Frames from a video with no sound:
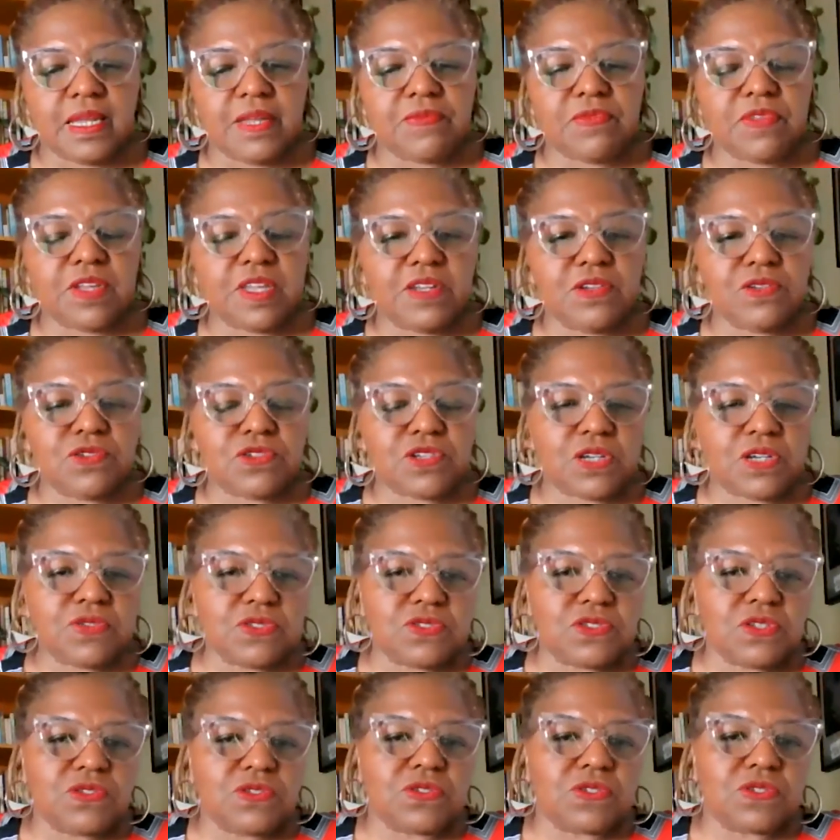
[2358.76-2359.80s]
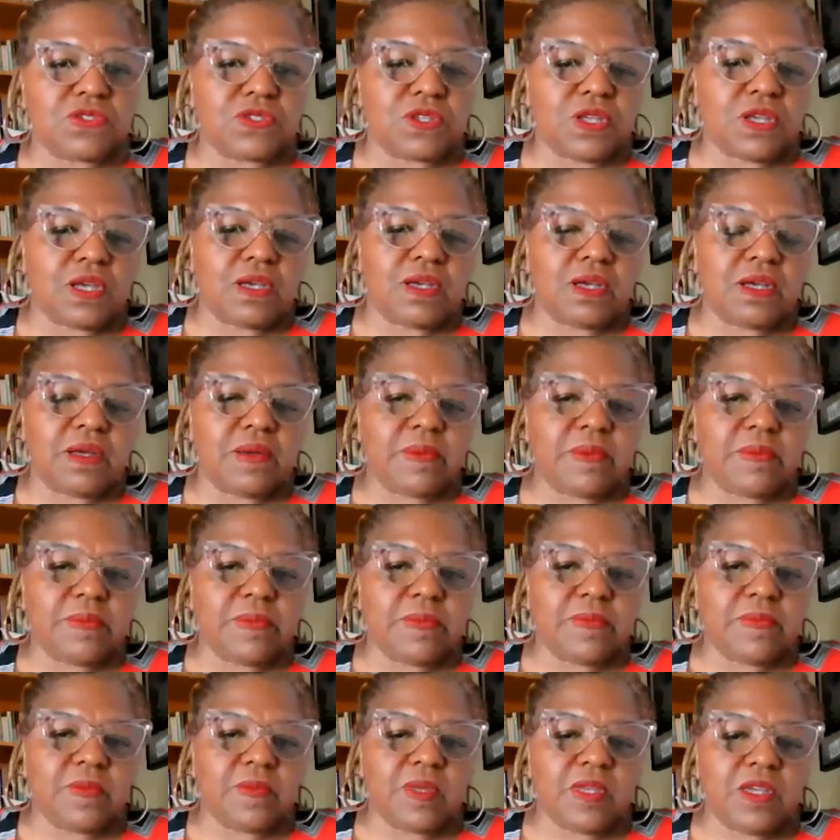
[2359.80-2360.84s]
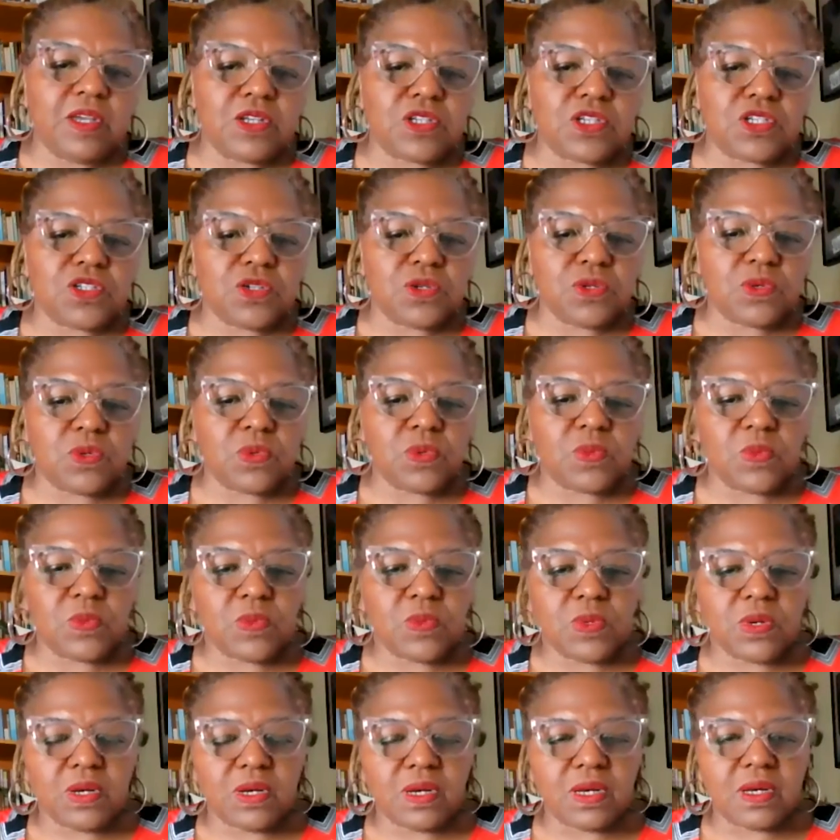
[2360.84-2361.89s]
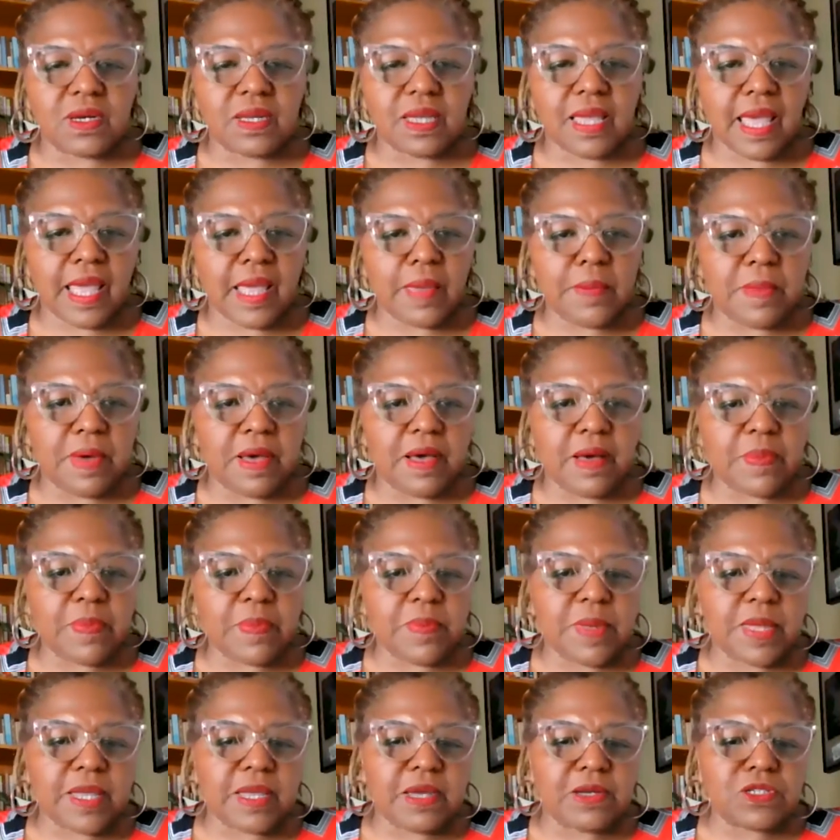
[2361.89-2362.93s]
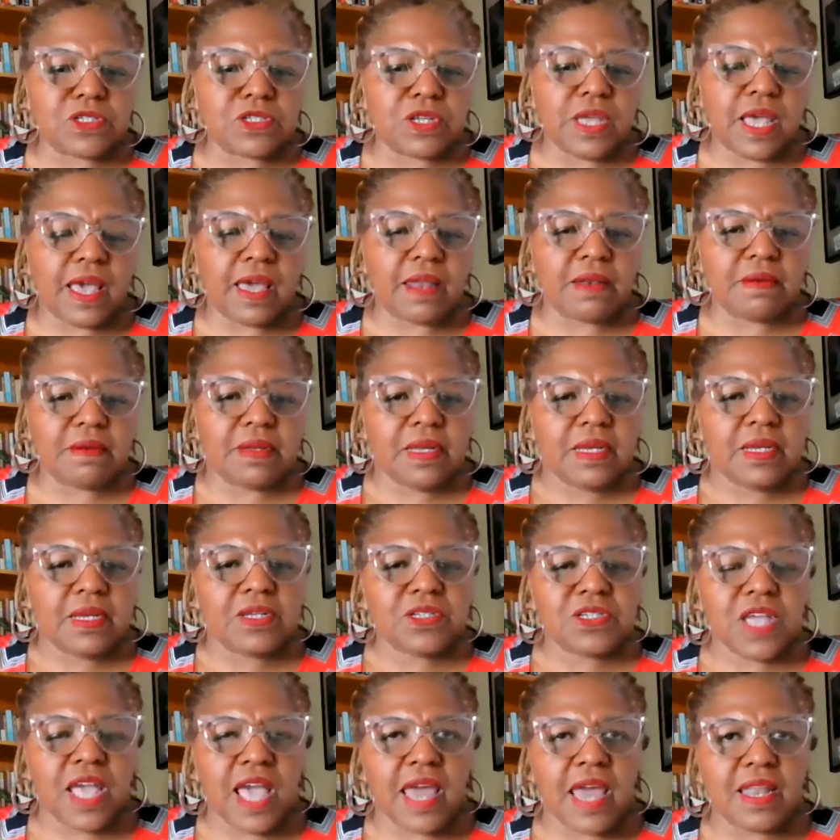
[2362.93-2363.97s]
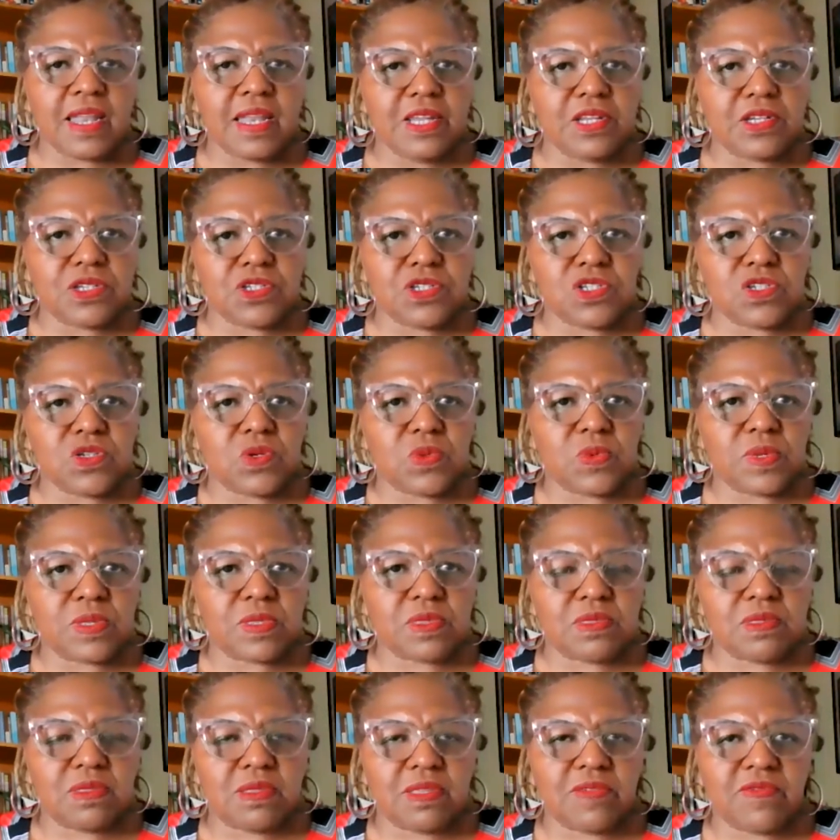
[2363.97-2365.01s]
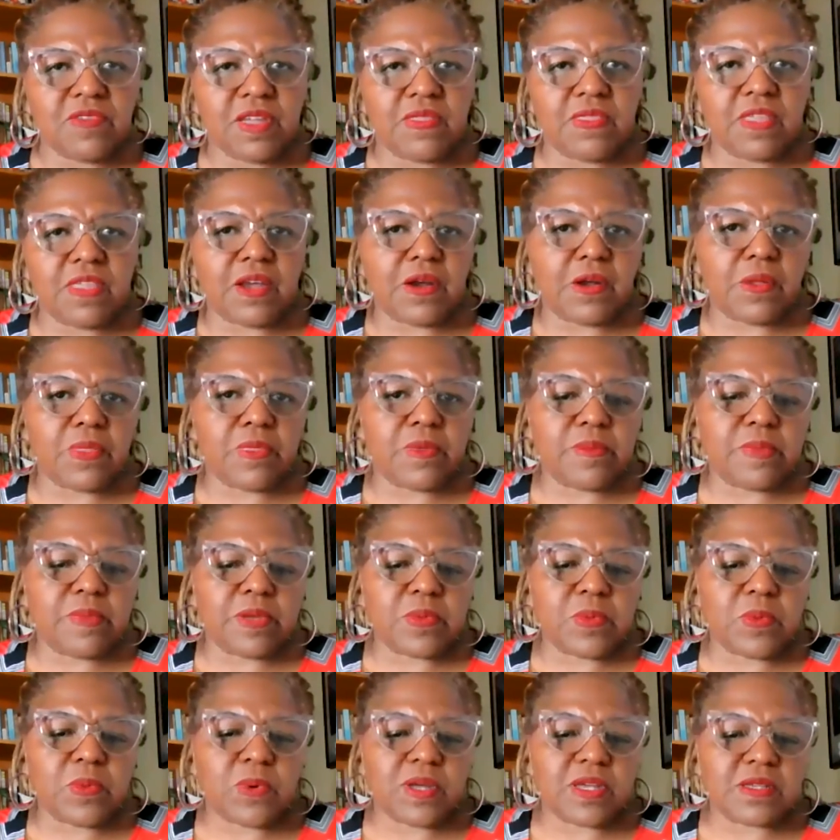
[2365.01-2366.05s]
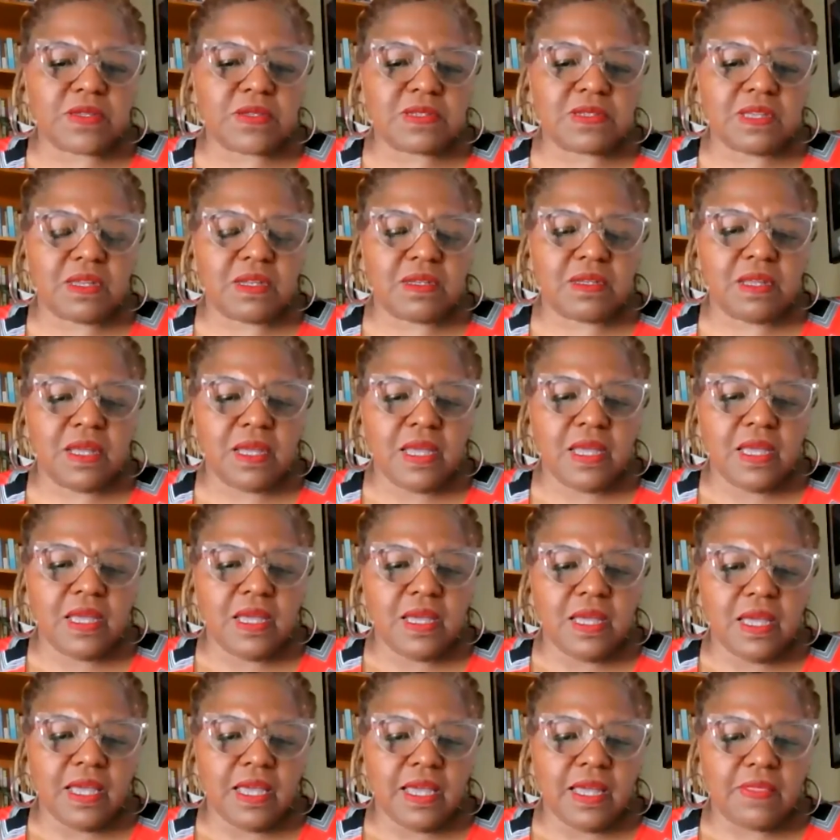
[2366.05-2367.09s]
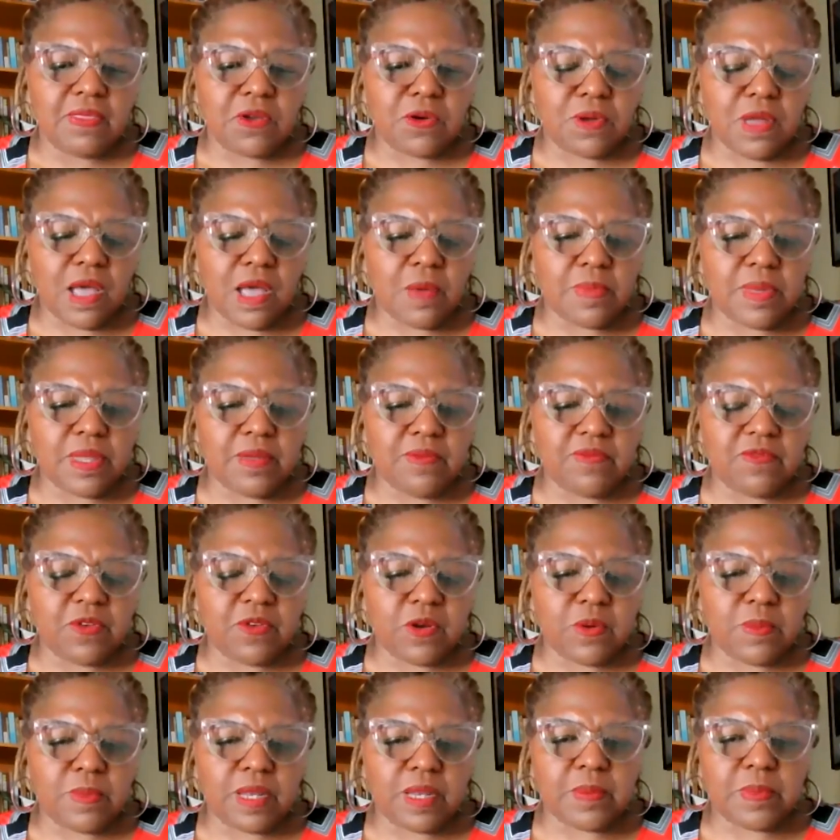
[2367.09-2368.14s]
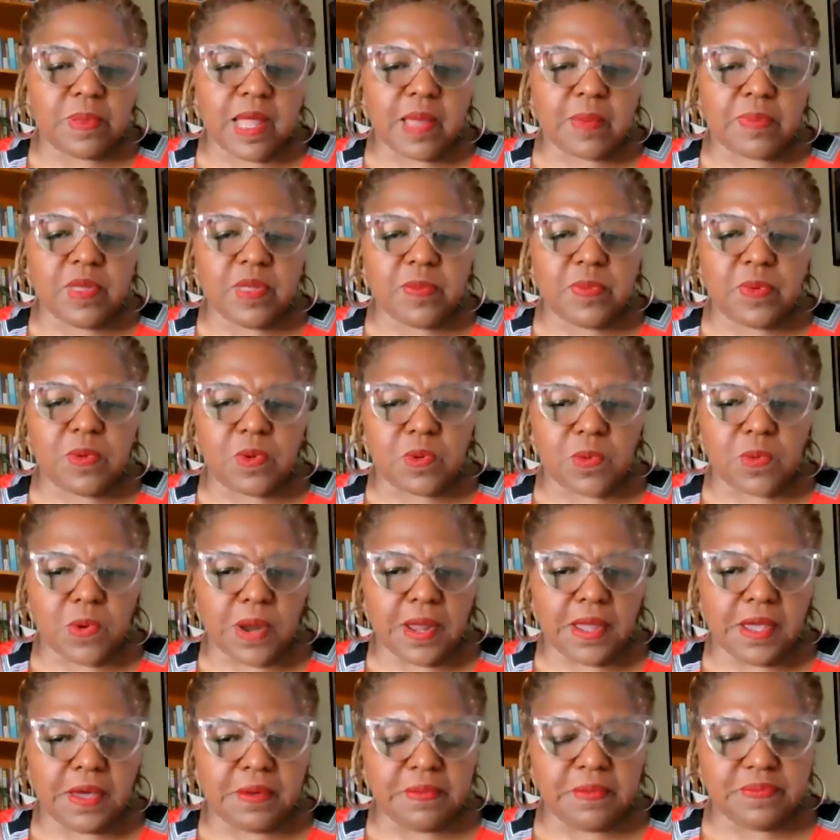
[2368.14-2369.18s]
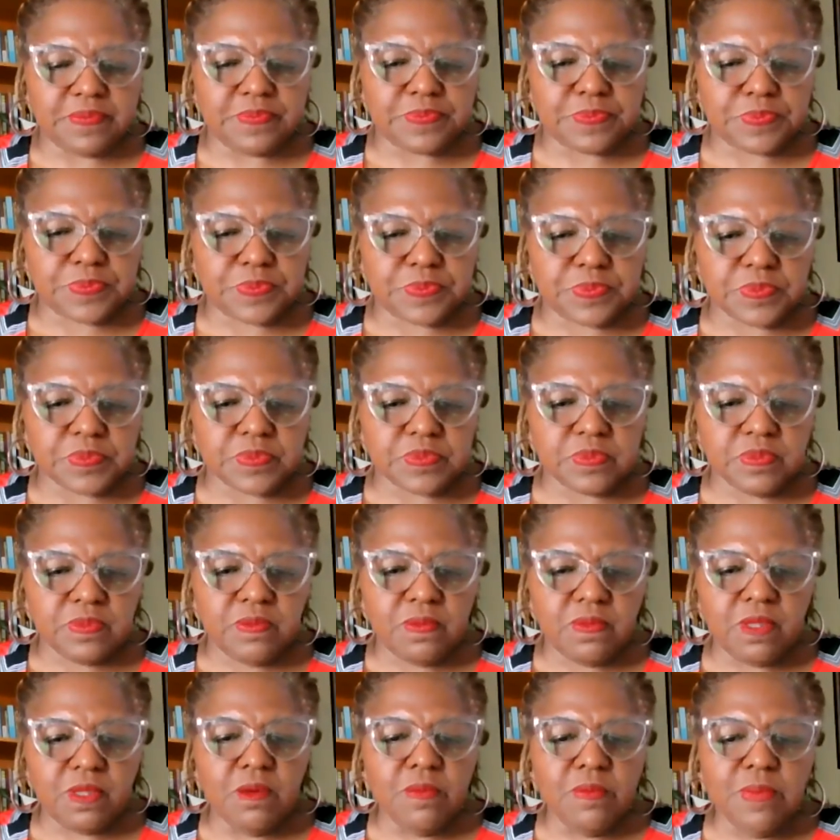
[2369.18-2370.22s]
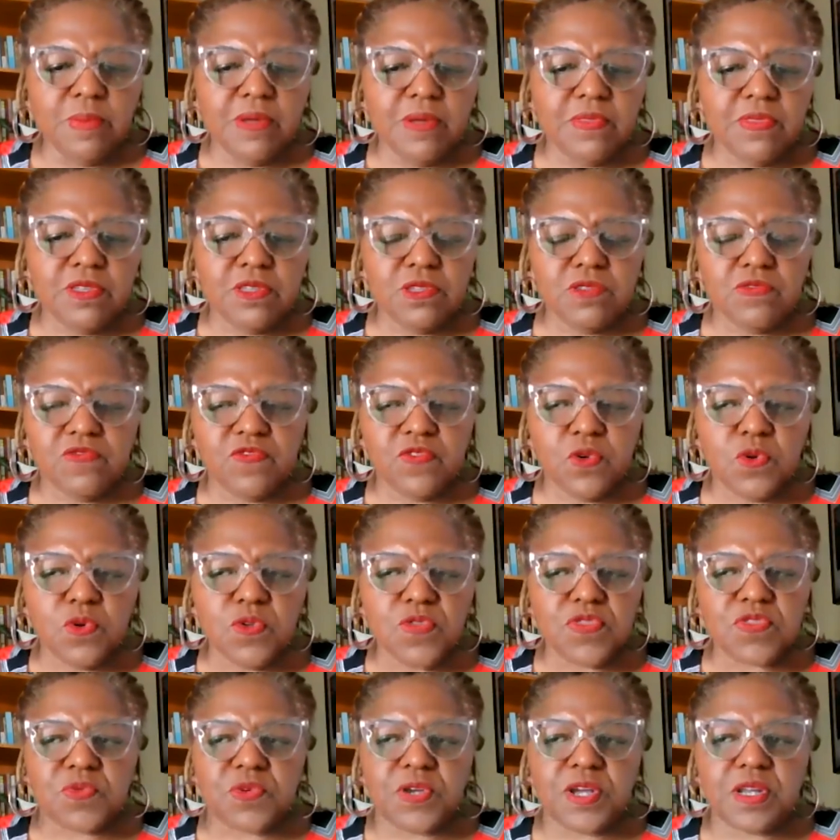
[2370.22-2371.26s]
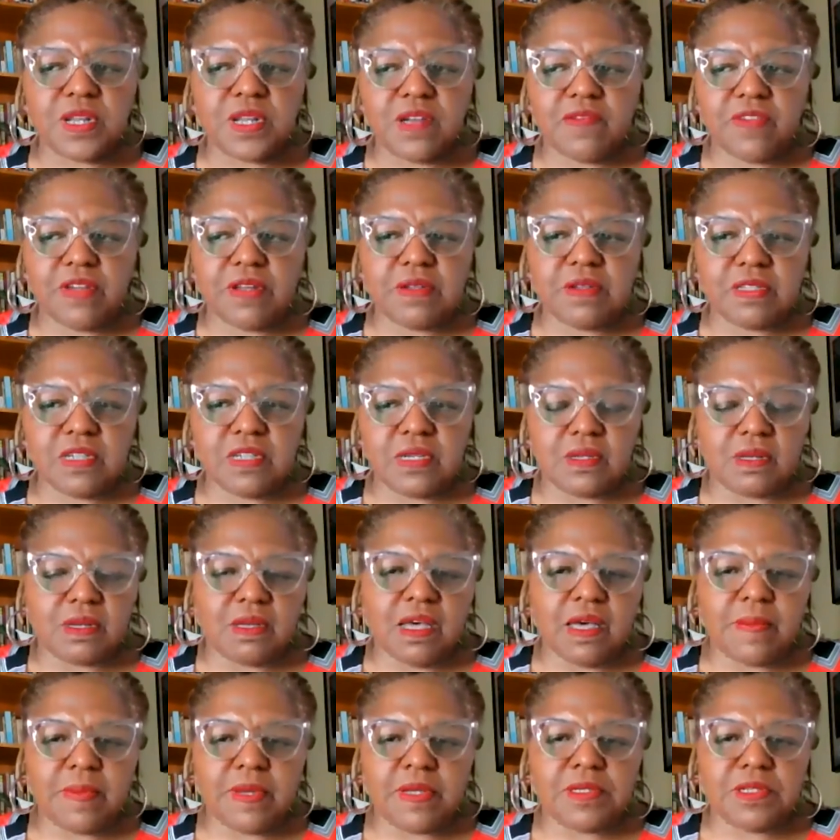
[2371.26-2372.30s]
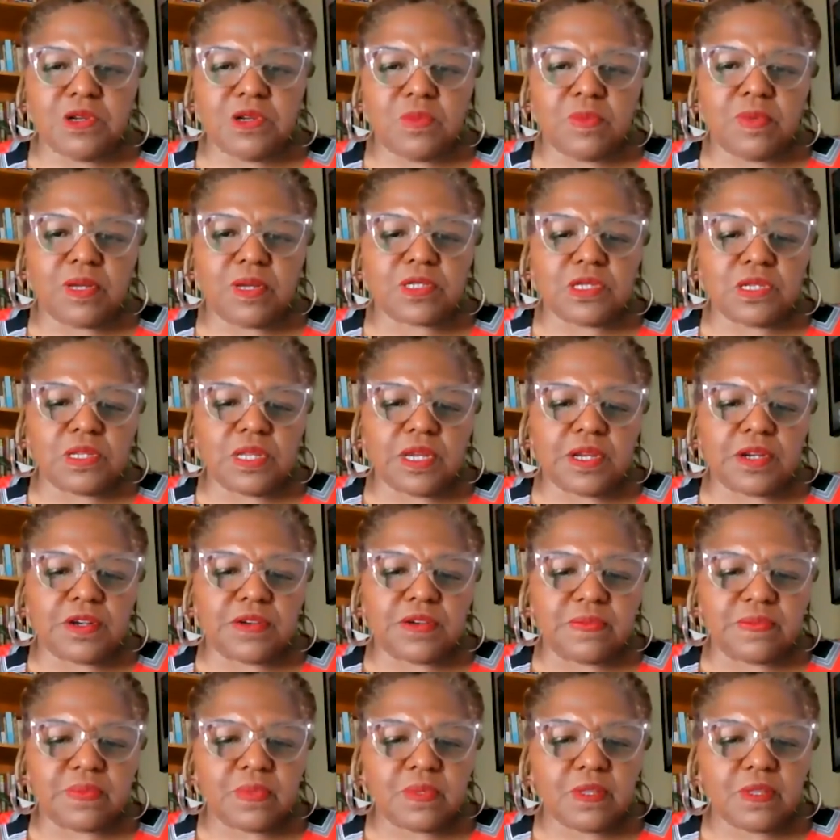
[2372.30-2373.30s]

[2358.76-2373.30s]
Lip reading: injustice issue came up, because she had an issue with living there in the Midwest and there not being very many Black people around. But this full thread of it didn't come until much later.